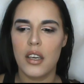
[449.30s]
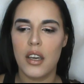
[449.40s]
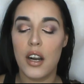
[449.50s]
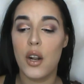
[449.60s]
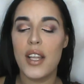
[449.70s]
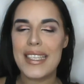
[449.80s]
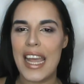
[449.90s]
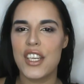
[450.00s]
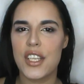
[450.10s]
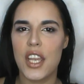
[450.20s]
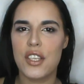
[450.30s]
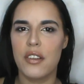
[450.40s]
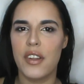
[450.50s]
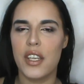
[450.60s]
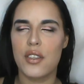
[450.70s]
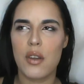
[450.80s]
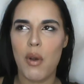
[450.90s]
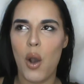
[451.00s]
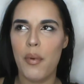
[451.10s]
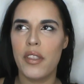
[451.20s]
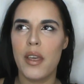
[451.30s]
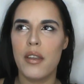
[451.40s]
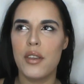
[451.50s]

I don't know, it's an educational video. So I'm hoping that